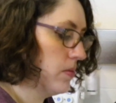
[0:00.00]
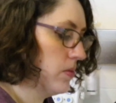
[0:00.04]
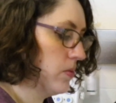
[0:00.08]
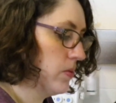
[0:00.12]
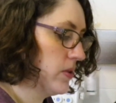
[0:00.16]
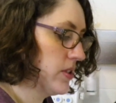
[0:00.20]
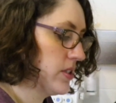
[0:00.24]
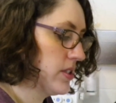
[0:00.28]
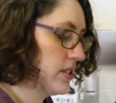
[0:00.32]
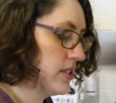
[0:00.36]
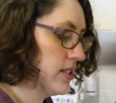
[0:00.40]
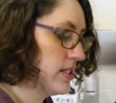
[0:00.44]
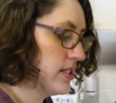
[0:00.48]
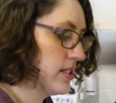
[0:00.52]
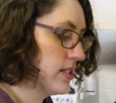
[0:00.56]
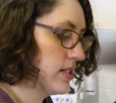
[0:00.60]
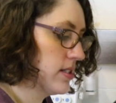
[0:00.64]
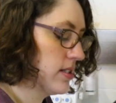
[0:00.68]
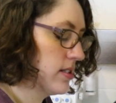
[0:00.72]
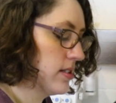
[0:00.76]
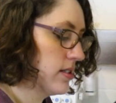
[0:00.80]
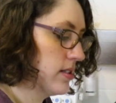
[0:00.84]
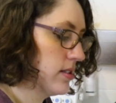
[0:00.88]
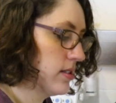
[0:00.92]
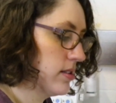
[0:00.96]
which is
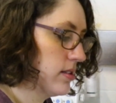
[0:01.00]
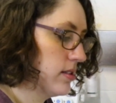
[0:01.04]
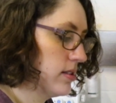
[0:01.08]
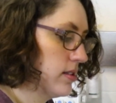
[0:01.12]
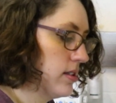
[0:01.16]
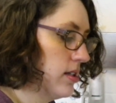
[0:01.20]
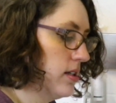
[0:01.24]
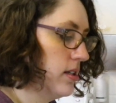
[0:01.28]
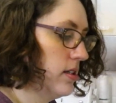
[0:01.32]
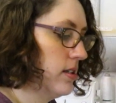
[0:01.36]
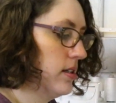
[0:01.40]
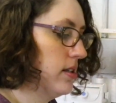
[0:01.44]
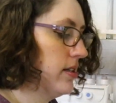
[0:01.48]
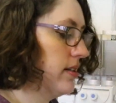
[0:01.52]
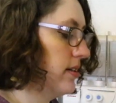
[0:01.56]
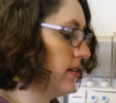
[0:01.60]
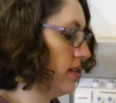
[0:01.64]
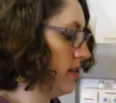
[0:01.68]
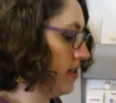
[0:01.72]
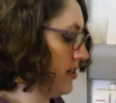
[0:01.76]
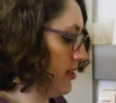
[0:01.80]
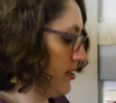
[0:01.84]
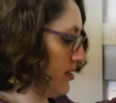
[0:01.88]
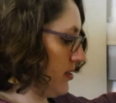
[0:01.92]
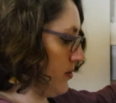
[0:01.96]
a
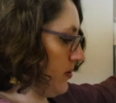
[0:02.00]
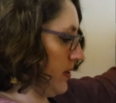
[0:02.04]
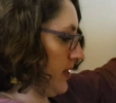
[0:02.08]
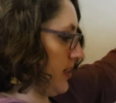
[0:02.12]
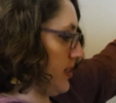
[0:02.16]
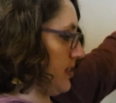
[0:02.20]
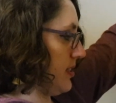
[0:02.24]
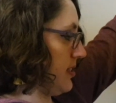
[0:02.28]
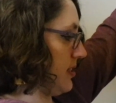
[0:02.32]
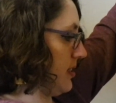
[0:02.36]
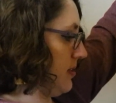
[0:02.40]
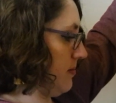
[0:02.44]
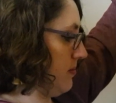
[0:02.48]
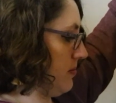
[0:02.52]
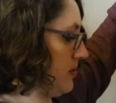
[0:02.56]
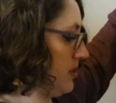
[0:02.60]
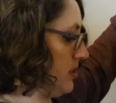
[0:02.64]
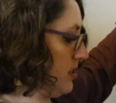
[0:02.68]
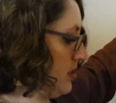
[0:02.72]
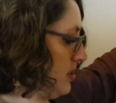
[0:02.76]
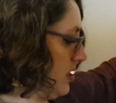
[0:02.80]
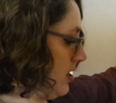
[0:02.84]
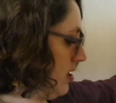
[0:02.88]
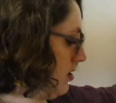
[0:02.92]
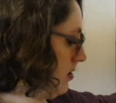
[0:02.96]
nice quick seam
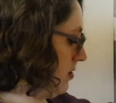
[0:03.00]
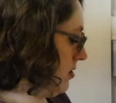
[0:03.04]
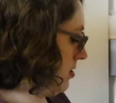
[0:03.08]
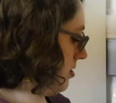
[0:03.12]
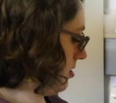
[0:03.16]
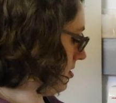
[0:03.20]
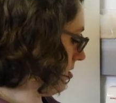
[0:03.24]
to do.